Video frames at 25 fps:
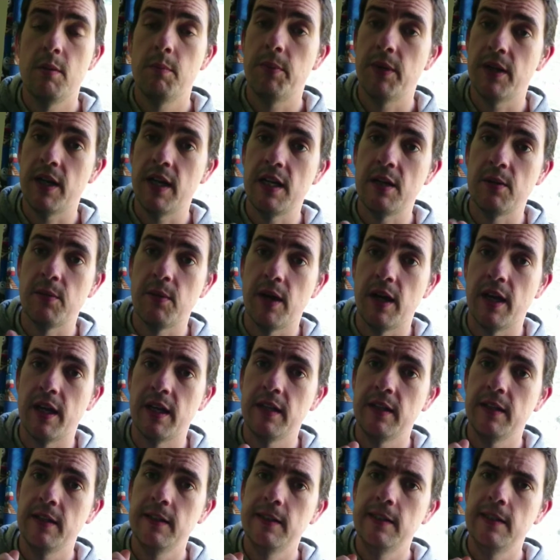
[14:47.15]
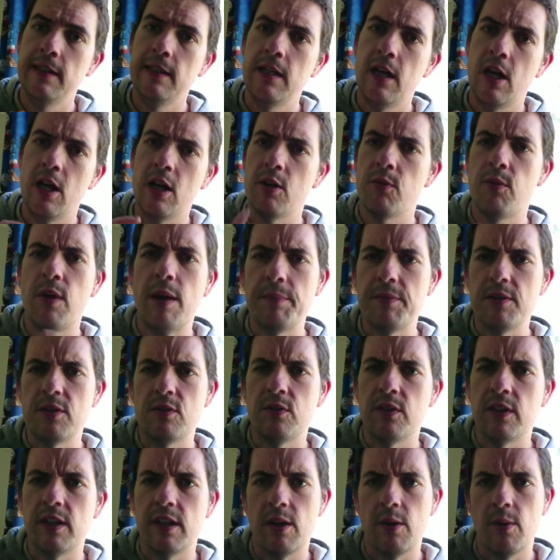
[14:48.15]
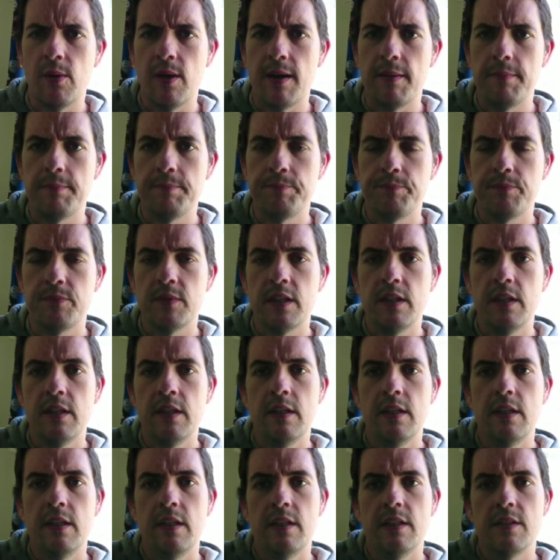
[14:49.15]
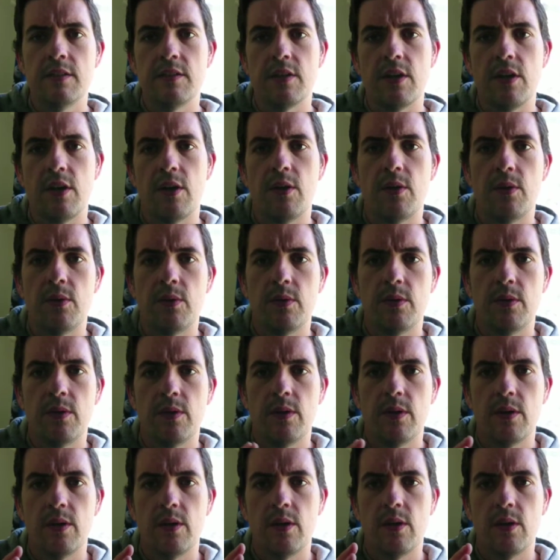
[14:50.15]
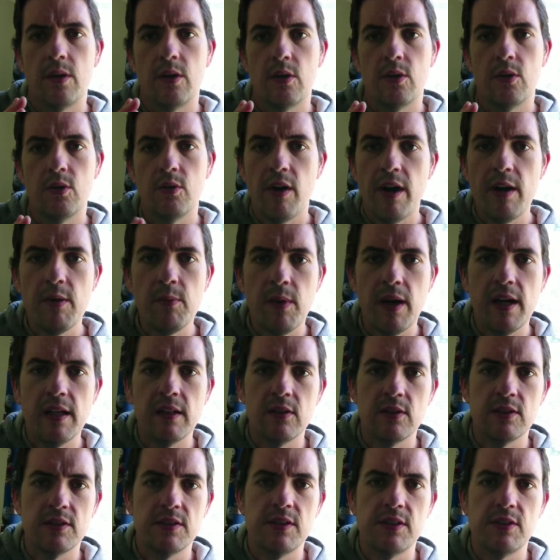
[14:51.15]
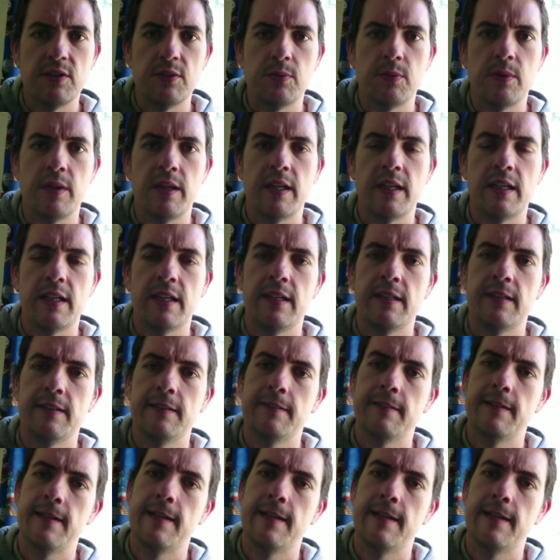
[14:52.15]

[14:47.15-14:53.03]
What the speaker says: But anyway, I'm going to wrap this video up. So, great weight loss this week.